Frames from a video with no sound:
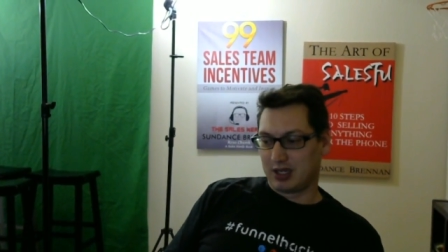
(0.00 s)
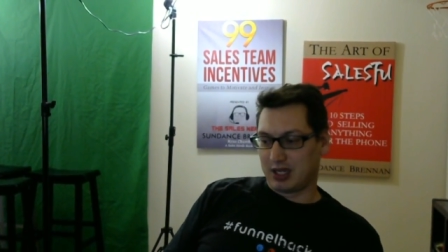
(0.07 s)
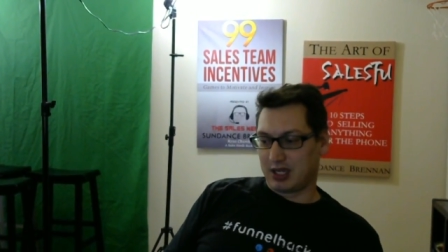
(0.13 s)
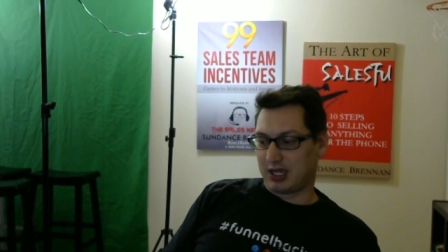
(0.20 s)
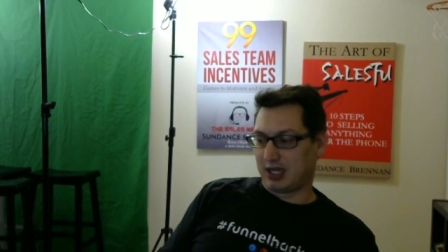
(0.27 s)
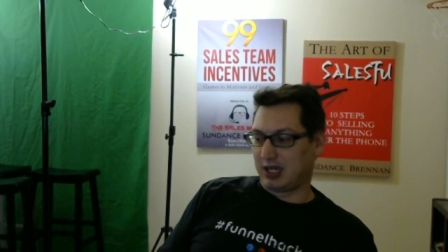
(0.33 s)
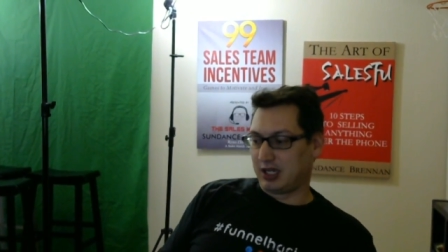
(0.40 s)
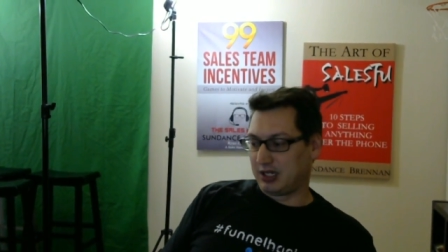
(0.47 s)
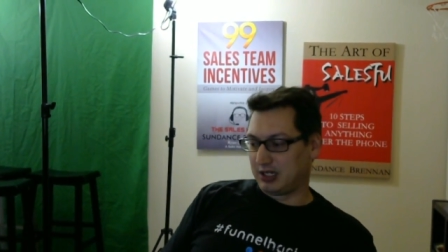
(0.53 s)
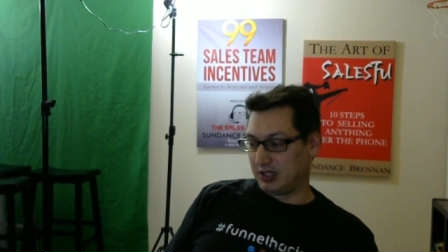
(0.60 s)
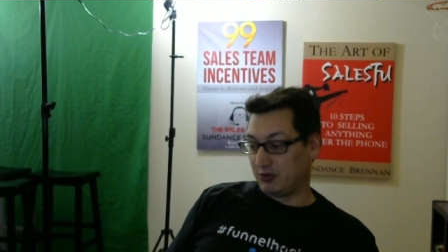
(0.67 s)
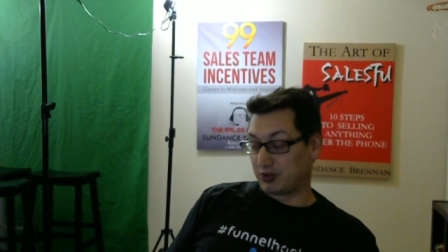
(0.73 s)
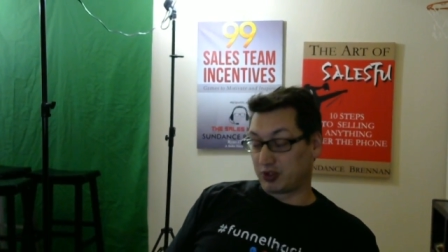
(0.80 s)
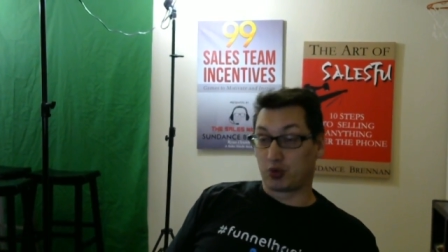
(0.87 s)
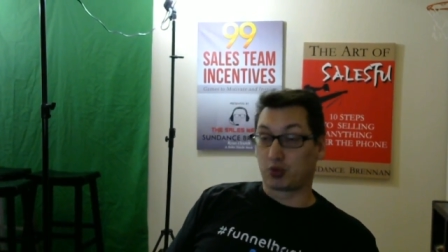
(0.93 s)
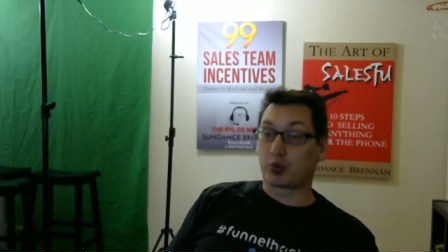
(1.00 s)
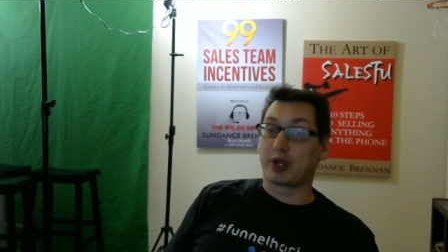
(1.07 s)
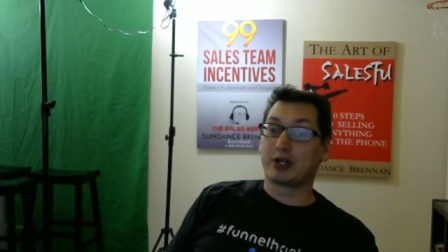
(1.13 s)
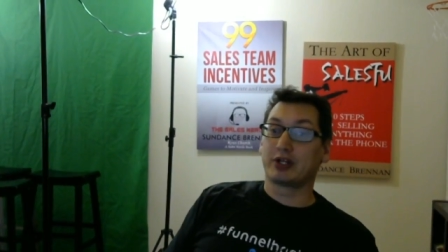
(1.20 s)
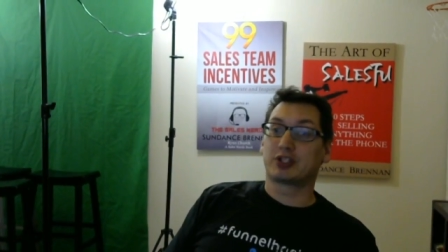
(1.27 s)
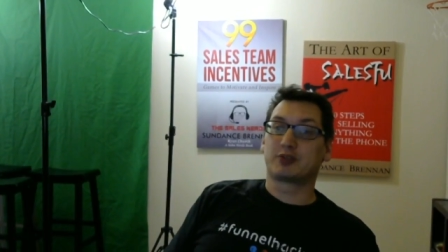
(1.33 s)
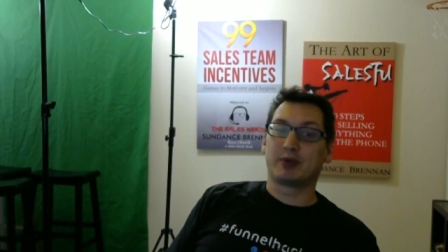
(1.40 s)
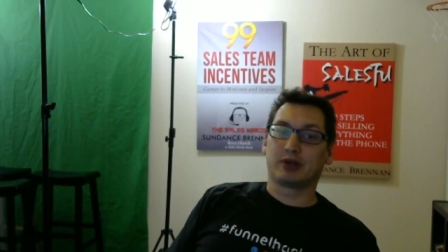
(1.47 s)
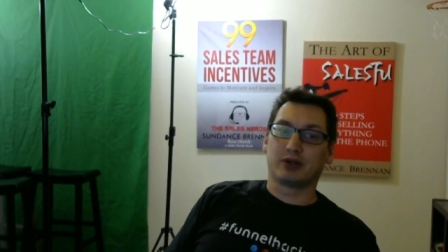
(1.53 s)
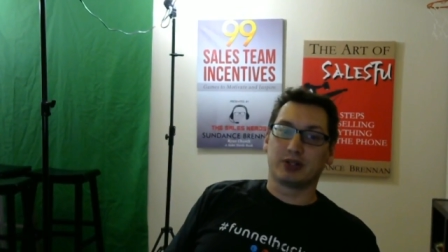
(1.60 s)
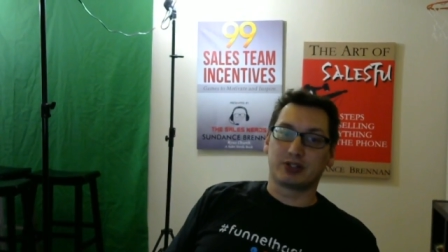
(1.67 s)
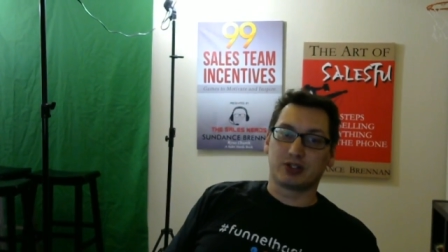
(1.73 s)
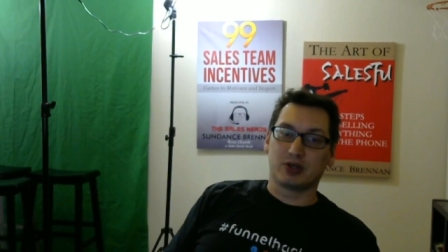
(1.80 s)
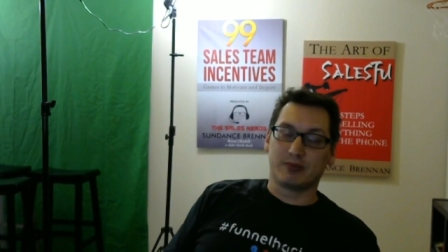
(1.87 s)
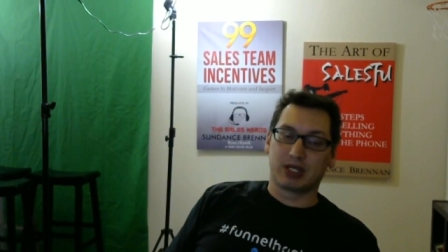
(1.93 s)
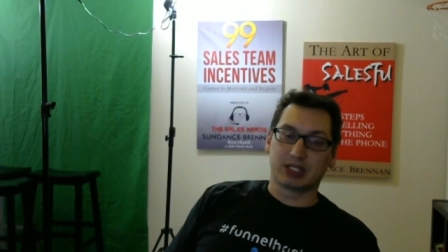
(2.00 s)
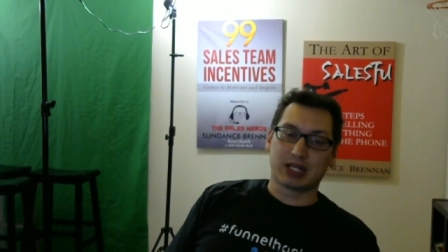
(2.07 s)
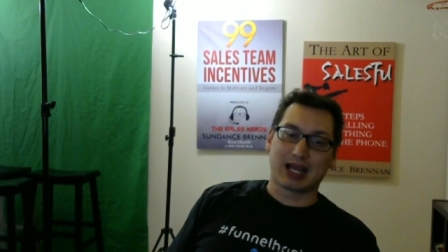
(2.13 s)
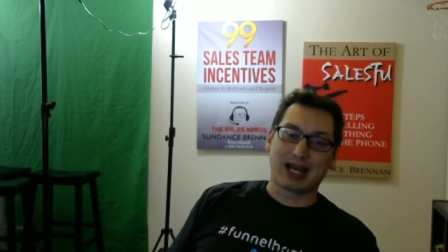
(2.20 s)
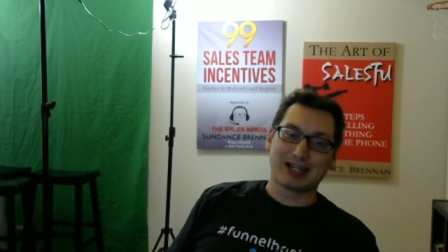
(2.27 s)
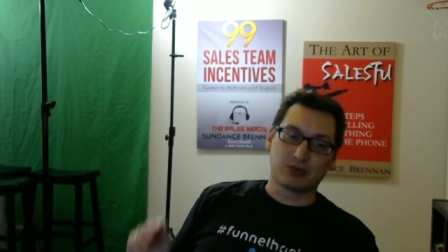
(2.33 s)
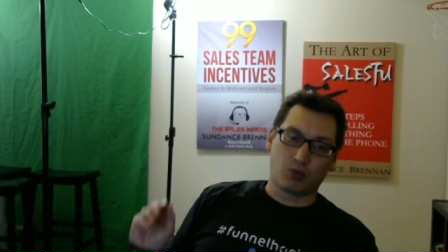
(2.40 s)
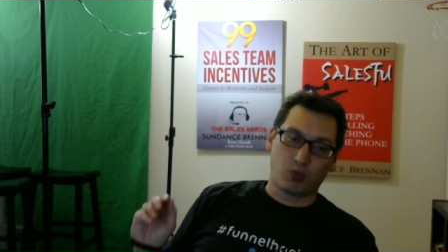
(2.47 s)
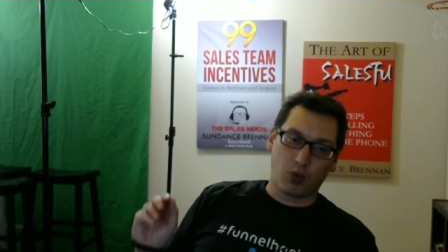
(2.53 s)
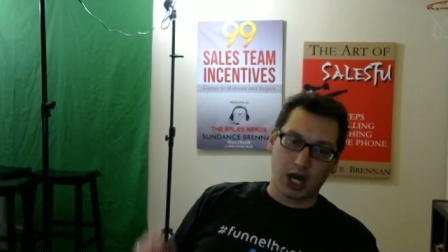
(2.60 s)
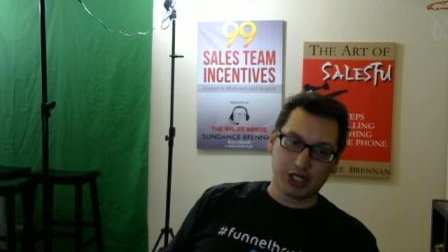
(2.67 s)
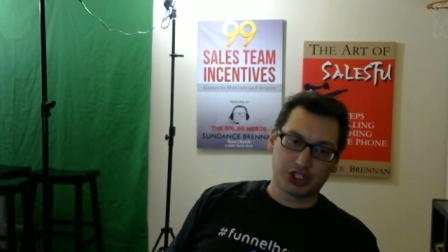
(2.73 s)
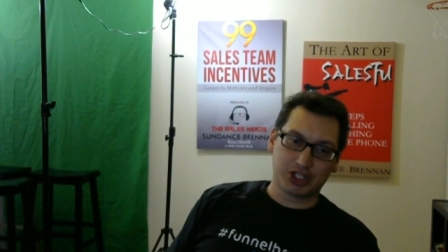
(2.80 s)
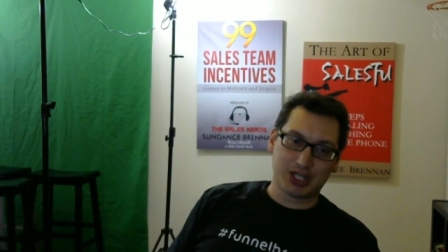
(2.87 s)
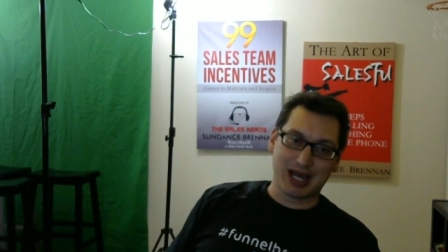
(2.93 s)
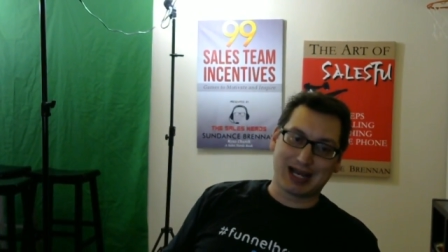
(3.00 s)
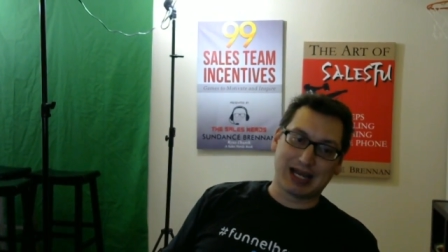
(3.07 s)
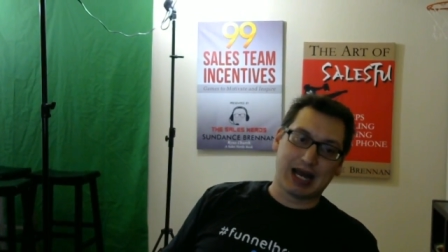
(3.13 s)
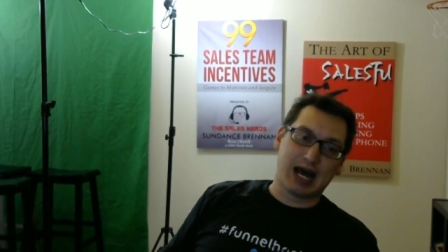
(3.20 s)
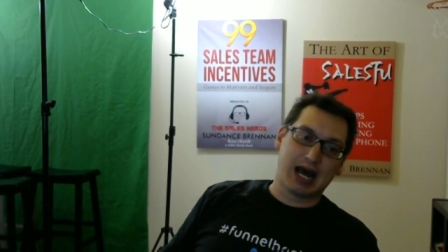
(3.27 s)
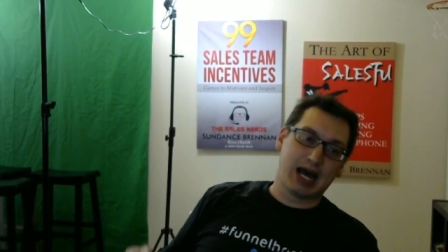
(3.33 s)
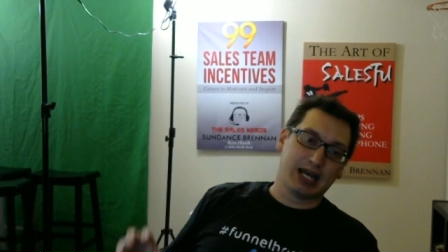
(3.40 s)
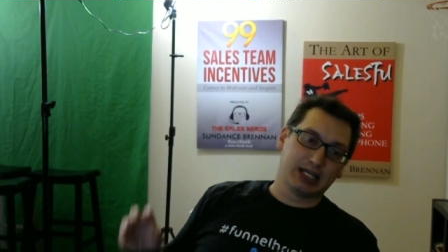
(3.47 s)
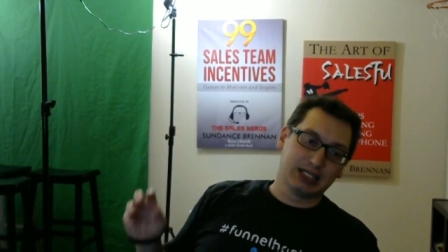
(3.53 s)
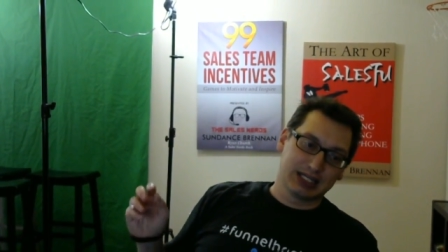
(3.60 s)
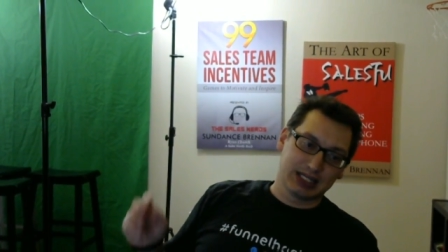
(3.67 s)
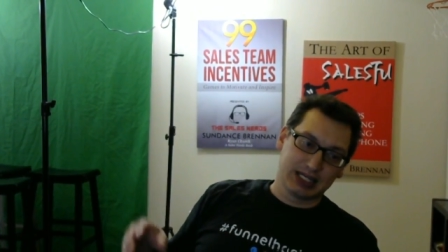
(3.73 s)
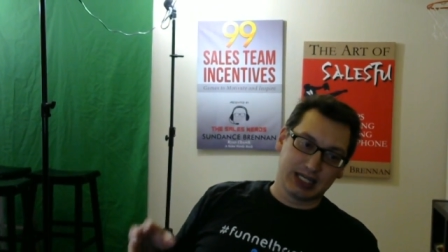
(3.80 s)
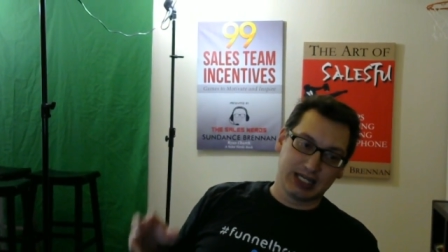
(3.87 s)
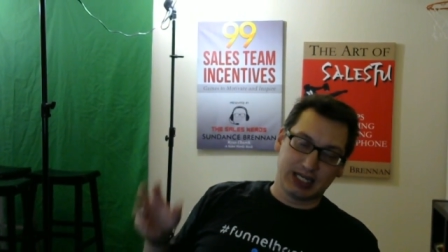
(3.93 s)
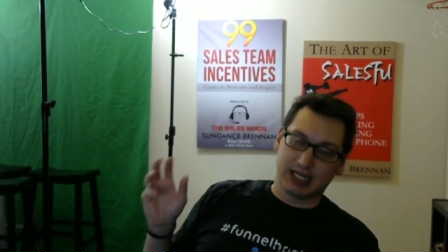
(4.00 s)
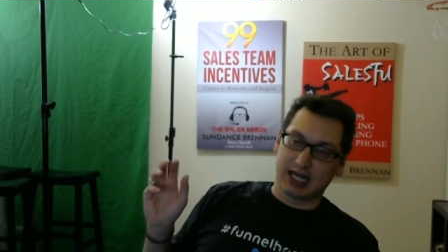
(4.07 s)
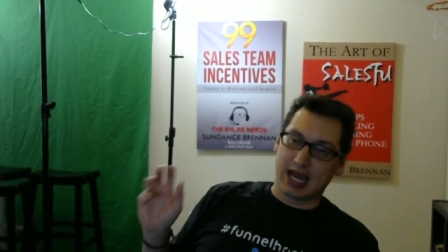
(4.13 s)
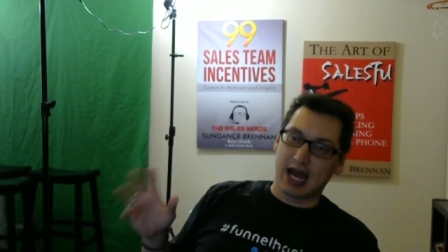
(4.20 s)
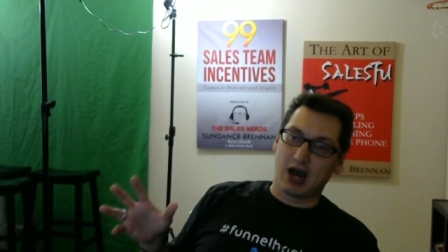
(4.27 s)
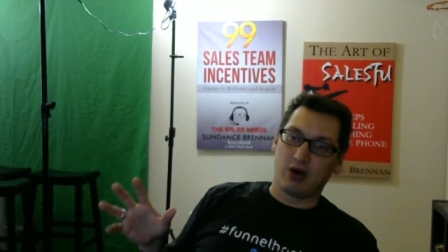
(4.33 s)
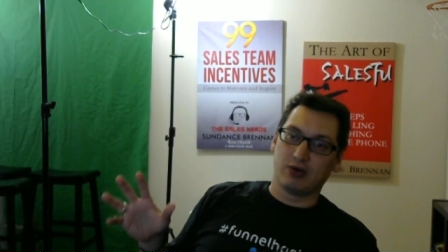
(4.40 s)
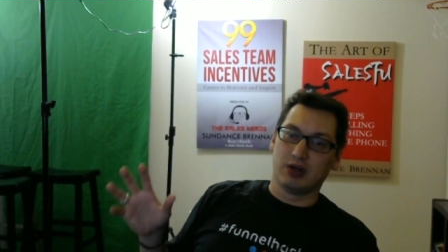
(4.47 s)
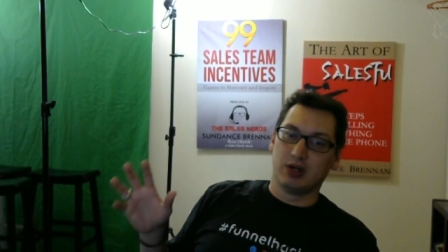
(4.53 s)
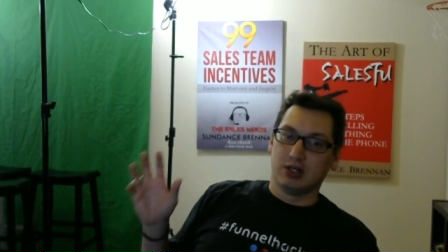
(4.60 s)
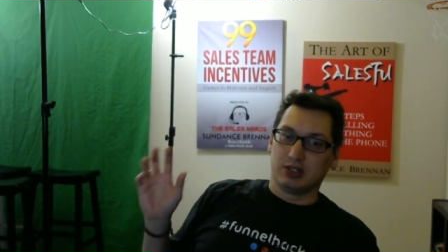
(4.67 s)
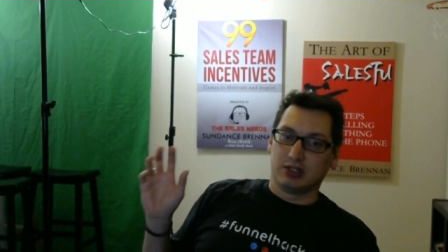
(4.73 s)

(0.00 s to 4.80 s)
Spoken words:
And it was a great experience, though, because I got to watch that guy in and out,